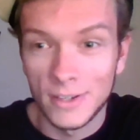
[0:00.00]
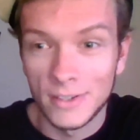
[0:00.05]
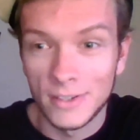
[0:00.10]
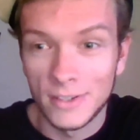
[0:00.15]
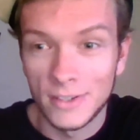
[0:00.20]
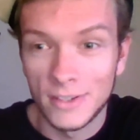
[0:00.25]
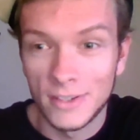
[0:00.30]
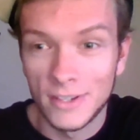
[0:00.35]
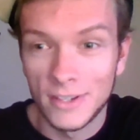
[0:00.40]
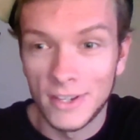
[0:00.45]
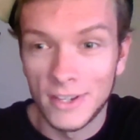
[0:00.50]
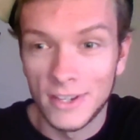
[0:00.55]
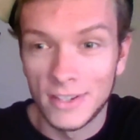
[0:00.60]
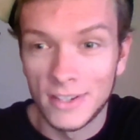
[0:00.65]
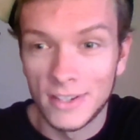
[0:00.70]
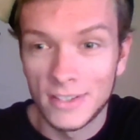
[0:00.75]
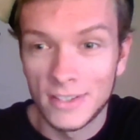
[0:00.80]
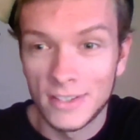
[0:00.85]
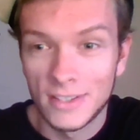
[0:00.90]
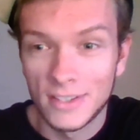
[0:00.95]

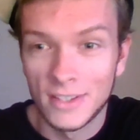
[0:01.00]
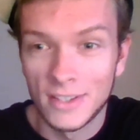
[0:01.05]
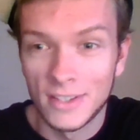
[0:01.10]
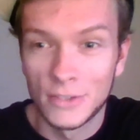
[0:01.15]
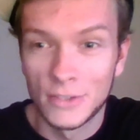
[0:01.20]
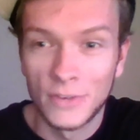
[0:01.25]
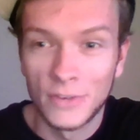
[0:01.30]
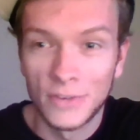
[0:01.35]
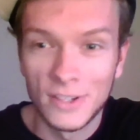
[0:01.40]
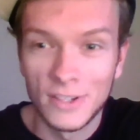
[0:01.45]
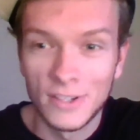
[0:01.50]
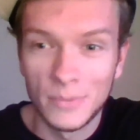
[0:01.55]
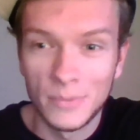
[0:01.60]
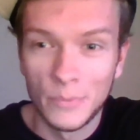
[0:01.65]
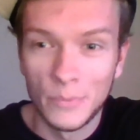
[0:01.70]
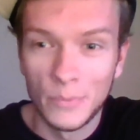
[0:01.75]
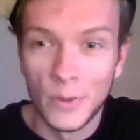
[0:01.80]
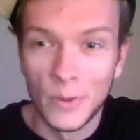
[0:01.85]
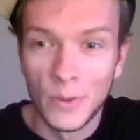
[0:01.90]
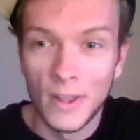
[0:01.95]
It's fun, but
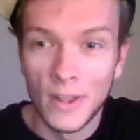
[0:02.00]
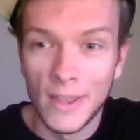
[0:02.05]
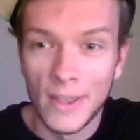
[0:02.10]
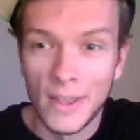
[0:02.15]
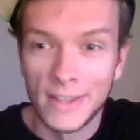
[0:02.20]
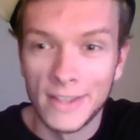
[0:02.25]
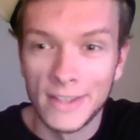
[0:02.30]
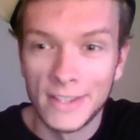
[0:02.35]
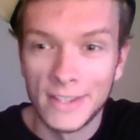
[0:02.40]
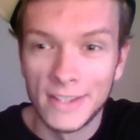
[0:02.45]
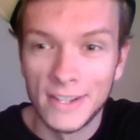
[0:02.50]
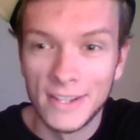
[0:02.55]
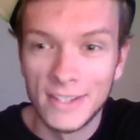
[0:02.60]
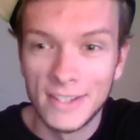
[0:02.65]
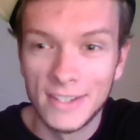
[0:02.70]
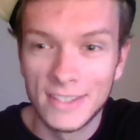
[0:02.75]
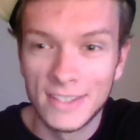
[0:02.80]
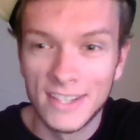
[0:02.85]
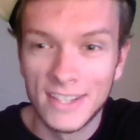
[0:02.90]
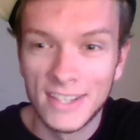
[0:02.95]
it
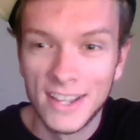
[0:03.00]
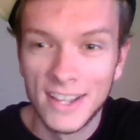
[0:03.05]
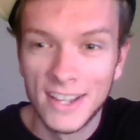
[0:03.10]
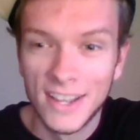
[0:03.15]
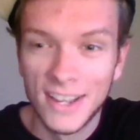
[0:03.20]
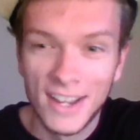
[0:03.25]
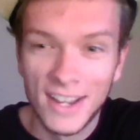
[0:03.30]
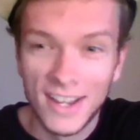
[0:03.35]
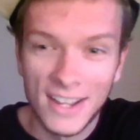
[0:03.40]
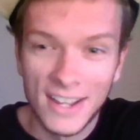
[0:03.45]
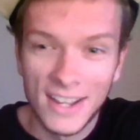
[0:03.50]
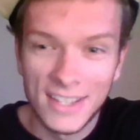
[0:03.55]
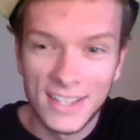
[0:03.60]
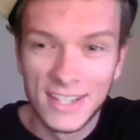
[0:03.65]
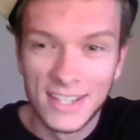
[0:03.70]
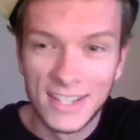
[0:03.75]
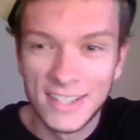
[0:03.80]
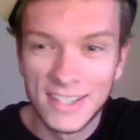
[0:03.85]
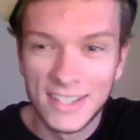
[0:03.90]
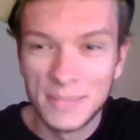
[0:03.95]
is at the
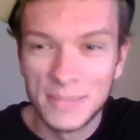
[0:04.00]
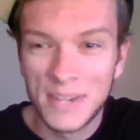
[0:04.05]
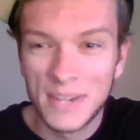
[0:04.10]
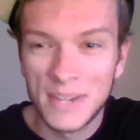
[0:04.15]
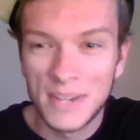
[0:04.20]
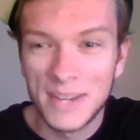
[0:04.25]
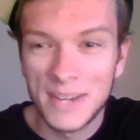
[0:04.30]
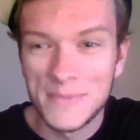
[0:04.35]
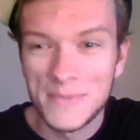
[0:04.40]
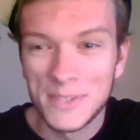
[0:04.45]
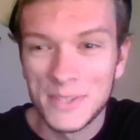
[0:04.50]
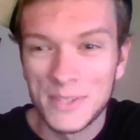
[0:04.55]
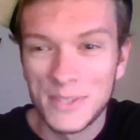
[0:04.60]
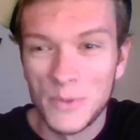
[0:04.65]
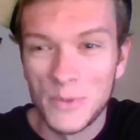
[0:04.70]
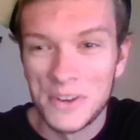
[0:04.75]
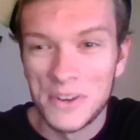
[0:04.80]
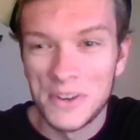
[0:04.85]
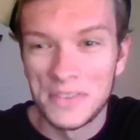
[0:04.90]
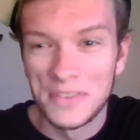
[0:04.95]
same time somewhat of
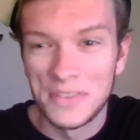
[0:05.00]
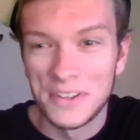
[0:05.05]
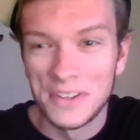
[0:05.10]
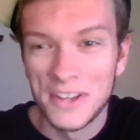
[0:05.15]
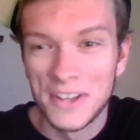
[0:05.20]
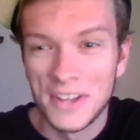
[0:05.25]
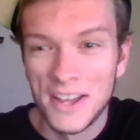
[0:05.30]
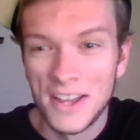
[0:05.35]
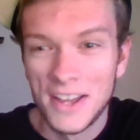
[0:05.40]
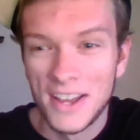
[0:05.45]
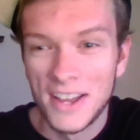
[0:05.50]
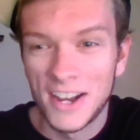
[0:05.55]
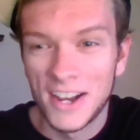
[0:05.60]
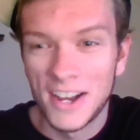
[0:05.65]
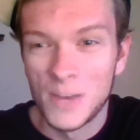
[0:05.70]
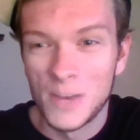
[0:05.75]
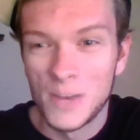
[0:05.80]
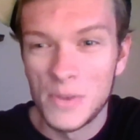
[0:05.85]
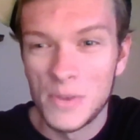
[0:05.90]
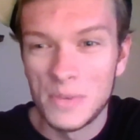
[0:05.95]
a
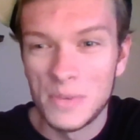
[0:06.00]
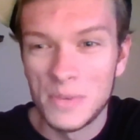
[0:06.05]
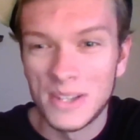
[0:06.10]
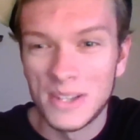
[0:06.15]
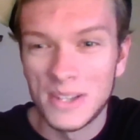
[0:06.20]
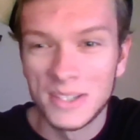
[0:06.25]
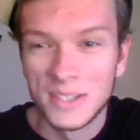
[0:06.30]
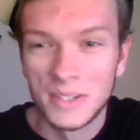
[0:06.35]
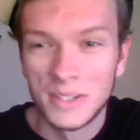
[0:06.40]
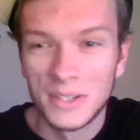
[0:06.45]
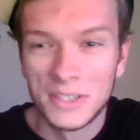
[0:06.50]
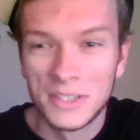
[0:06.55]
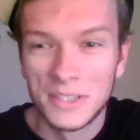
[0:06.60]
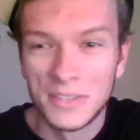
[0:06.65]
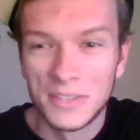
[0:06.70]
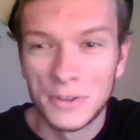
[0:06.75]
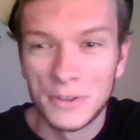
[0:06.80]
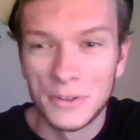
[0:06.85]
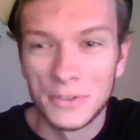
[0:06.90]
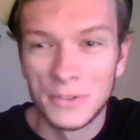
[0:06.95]
commitment. It's a little
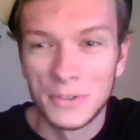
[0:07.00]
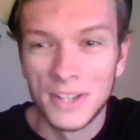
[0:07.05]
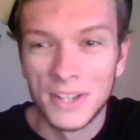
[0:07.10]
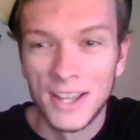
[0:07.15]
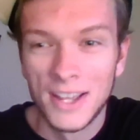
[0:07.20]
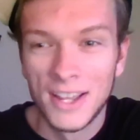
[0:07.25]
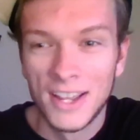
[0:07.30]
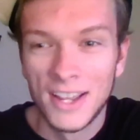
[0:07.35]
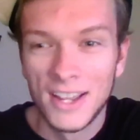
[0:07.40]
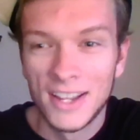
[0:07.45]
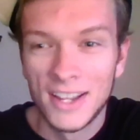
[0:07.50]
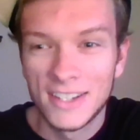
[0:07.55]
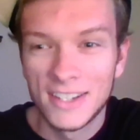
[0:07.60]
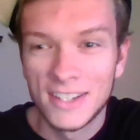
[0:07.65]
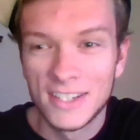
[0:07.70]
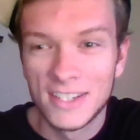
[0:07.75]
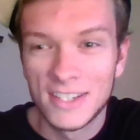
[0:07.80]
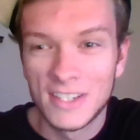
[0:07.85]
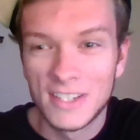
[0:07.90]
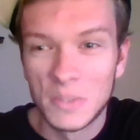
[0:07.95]
difficult just
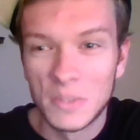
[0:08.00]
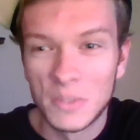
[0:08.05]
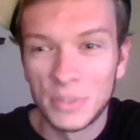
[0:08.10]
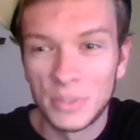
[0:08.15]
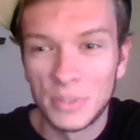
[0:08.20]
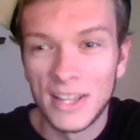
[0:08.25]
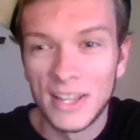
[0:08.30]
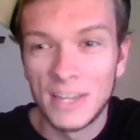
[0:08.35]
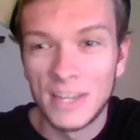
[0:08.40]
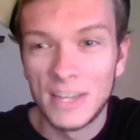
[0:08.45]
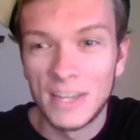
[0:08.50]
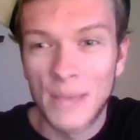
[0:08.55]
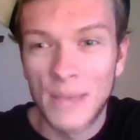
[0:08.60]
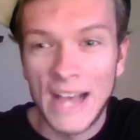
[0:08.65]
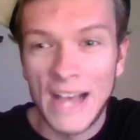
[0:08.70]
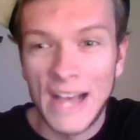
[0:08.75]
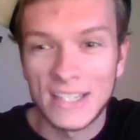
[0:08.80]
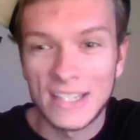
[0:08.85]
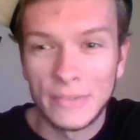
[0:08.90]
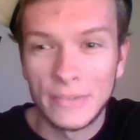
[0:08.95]
to play
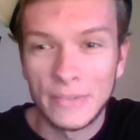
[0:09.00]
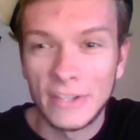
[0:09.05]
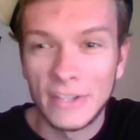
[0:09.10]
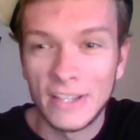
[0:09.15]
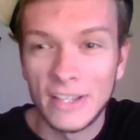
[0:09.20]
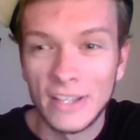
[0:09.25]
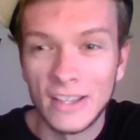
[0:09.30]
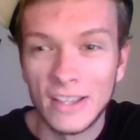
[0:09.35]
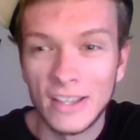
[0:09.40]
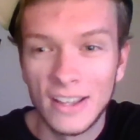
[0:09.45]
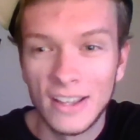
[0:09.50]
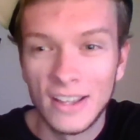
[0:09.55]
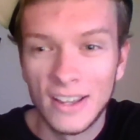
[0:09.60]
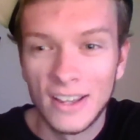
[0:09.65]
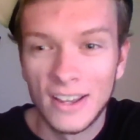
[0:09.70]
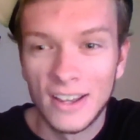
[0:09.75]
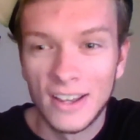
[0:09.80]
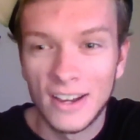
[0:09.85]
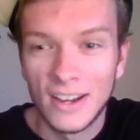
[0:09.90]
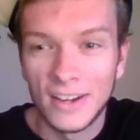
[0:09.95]
passively,
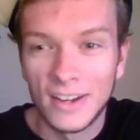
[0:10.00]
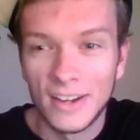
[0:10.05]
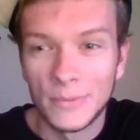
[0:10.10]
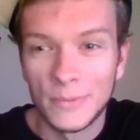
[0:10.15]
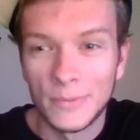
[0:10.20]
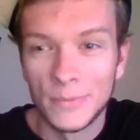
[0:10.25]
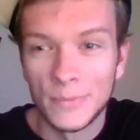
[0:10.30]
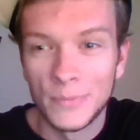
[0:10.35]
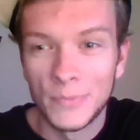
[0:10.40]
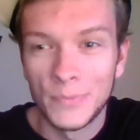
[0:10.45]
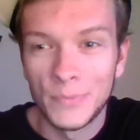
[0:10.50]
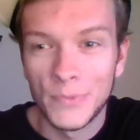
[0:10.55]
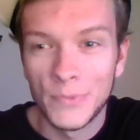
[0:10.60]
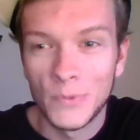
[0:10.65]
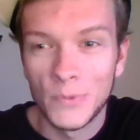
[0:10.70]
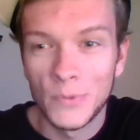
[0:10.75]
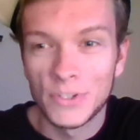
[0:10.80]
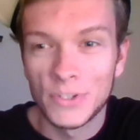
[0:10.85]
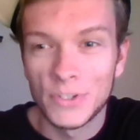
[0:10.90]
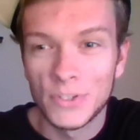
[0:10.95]
um, which
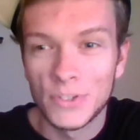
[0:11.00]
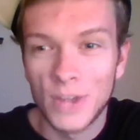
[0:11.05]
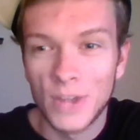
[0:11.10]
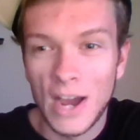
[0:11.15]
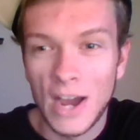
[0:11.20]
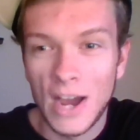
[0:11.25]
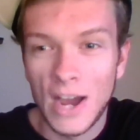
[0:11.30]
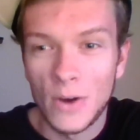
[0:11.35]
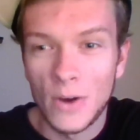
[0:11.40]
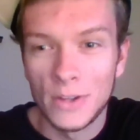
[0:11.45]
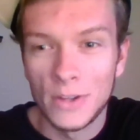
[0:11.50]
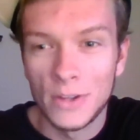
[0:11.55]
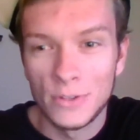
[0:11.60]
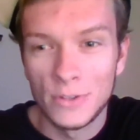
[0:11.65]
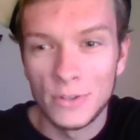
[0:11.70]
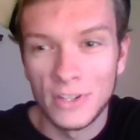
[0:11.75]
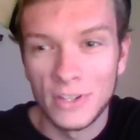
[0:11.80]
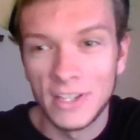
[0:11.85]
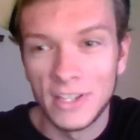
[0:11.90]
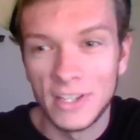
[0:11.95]
is how I
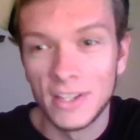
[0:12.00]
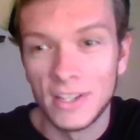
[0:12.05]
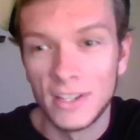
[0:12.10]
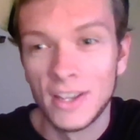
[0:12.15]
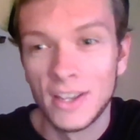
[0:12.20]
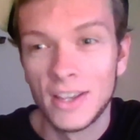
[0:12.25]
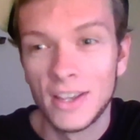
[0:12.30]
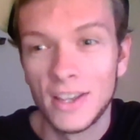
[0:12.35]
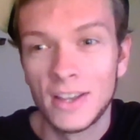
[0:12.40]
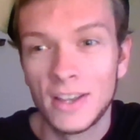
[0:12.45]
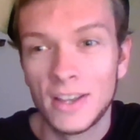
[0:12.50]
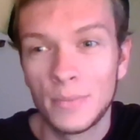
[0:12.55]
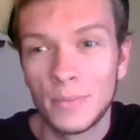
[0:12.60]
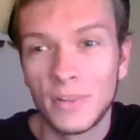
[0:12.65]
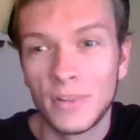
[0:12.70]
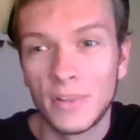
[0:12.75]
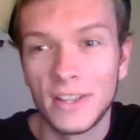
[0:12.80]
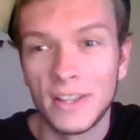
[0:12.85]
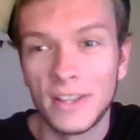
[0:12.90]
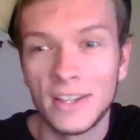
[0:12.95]
usually
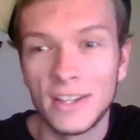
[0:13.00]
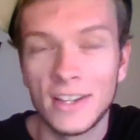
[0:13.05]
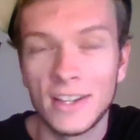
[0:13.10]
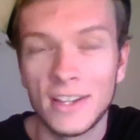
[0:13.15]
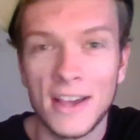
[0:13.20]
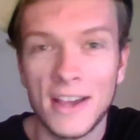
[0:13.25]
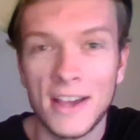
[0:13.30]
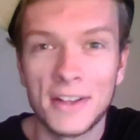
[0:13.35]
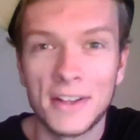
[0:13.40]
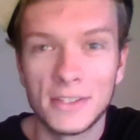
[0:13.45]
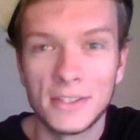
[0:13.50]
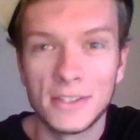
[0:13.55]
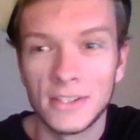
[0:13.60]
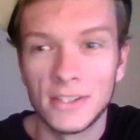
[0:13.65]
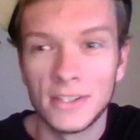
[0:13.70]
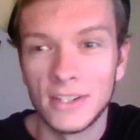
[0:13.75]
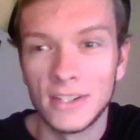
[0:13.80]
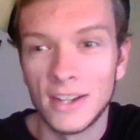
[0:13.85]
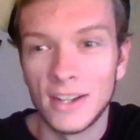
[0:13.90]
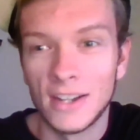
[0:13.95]
play the
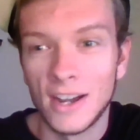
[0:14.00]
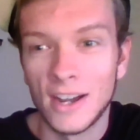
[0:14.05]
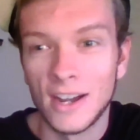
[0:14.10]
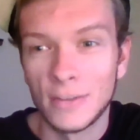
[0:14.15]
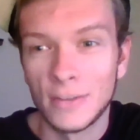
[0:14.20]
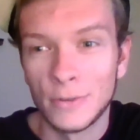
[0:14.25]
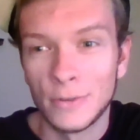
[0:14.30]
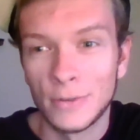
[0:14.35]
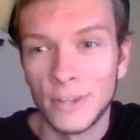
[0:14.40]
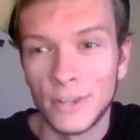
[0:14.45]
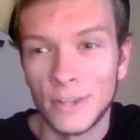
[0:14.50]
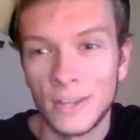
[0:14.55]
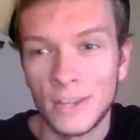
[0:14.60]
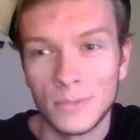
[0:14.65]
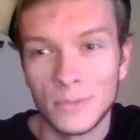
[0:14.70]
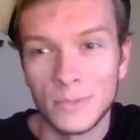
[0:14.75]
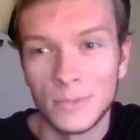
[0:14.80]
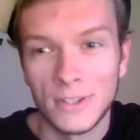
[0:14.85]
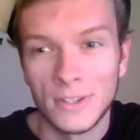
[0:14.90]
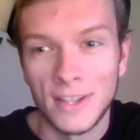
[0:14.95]
iPhone games and
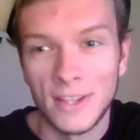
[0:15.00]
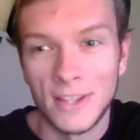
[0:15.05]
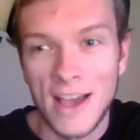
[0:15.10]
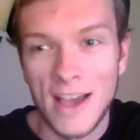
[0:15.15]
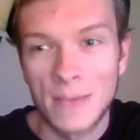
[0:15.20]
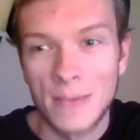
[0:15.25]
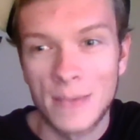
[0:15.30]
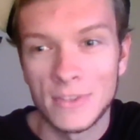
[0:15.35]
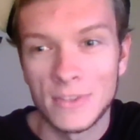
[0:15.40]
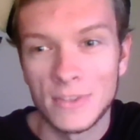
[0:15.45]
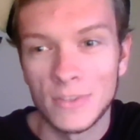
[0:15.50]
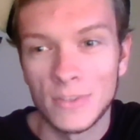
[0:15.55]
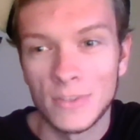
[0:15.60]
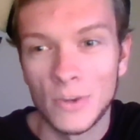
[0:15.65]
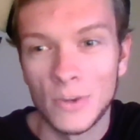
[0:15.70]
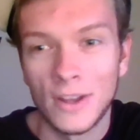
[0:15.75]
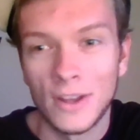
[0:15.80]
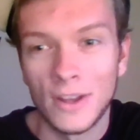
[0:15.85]
the apps and whatnot.